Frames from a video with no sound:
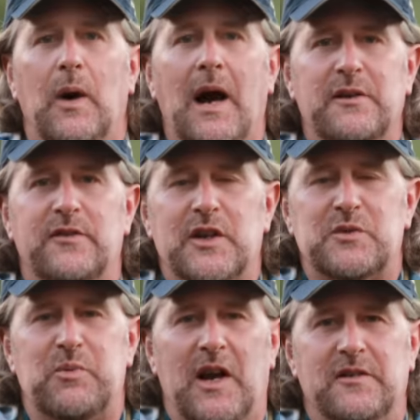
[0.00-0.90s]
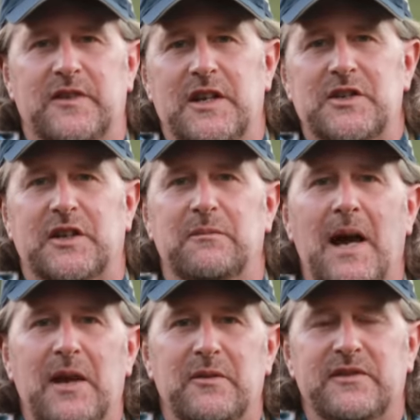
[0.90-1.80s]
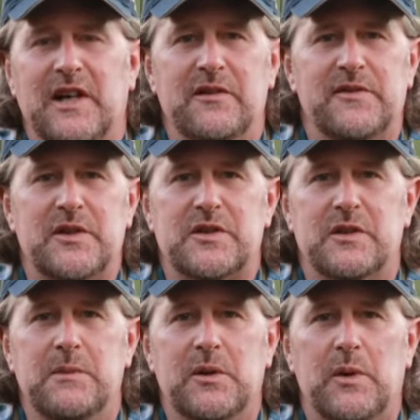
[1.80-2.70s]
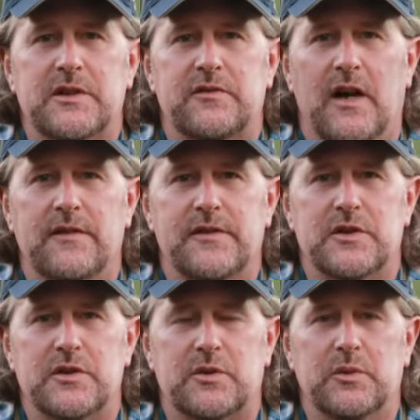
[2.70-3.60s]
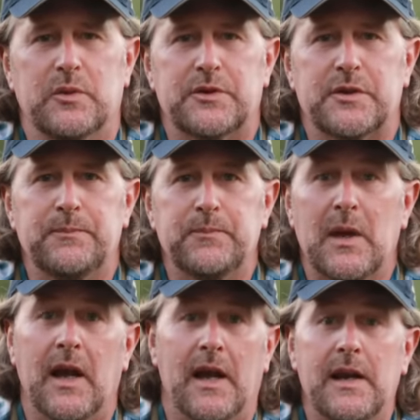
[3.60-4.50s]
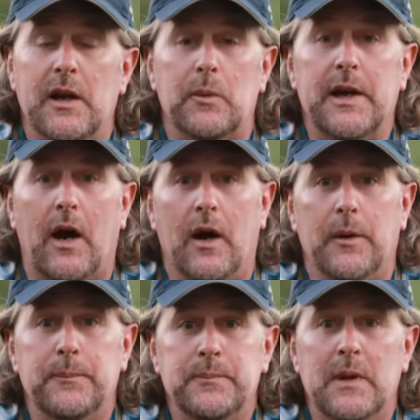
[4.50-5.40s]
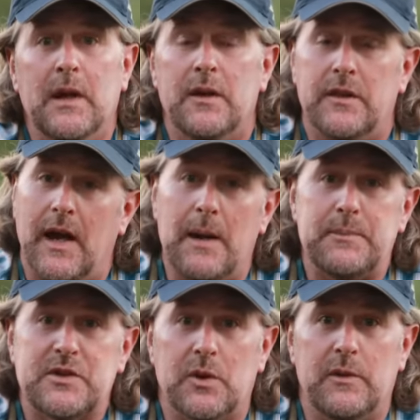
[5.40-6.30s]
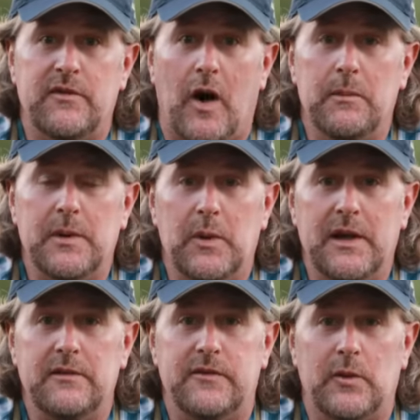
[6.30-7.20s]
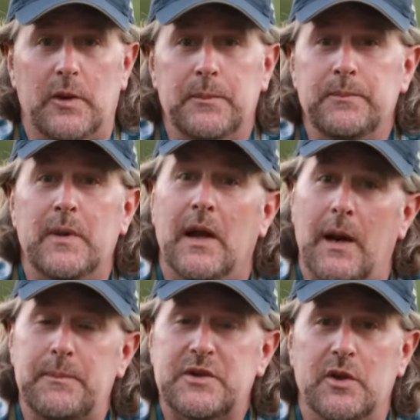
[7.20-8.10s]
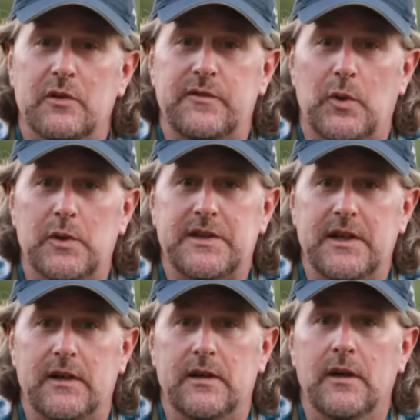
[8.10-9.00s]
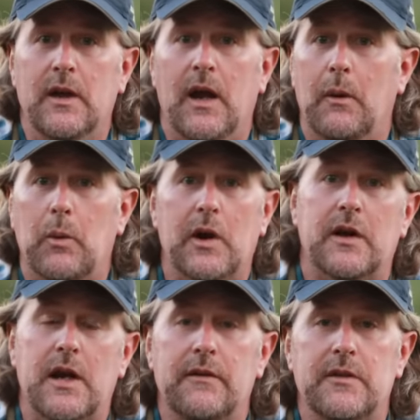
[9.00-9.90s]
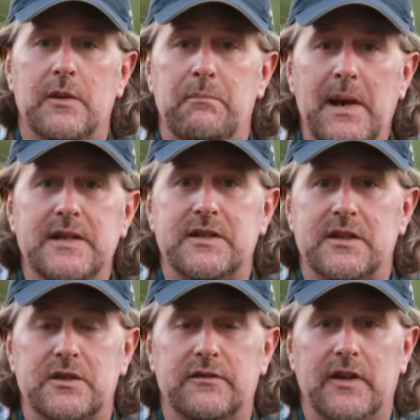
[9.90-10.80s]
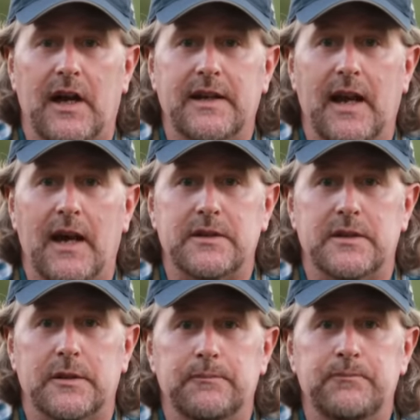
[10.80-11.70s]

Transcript: howdy friends, Brian Flechsig of Mad River Outfitters of the Midwest Fly Fishing Schools. And here we are, the episode we've all been waiting for, episode 14, and we're gonna cover the basics of fly casting.